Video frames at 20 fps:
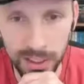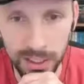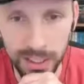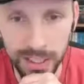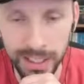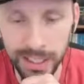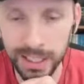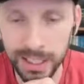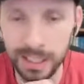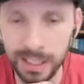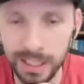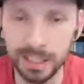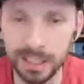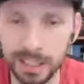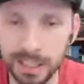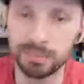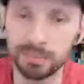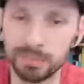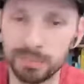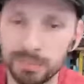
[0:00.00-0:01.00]

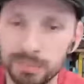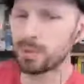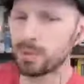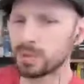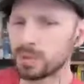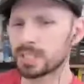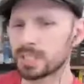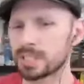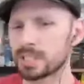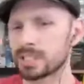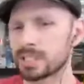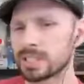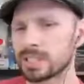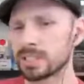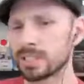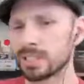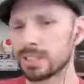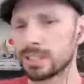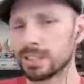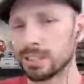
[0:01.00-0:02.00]
Hey, folks,
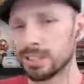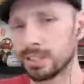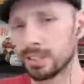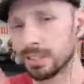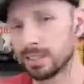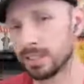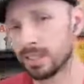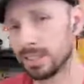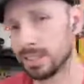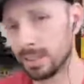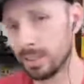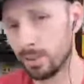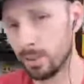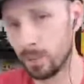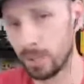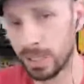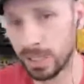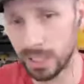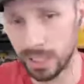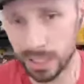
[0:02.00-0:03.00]

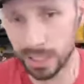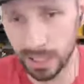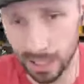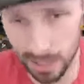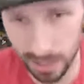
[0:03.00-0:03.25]
we are